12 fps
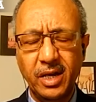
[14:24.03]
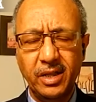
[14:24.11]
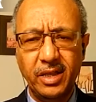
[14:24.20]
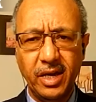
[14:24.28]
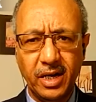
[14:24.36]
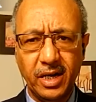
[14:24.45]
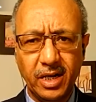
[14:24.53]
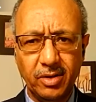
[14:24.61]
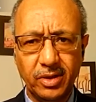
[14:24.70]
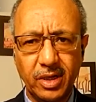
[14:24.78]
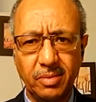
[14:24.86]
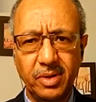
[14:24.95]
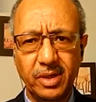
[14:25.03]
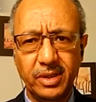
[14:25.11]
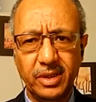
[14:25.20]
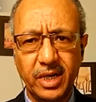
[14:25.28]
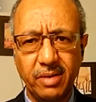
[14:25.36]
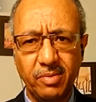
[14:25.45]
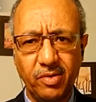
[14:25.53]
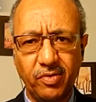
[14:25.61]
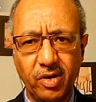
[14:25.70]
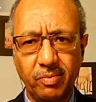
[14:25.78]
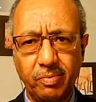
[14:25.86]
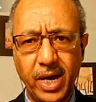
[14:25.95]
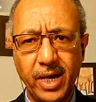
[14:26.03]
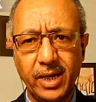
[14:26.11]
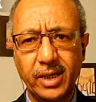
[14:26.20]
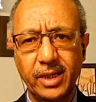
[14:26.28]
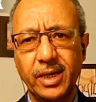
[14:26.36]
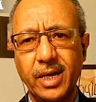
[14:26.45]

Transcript: the account number, the name of our bank.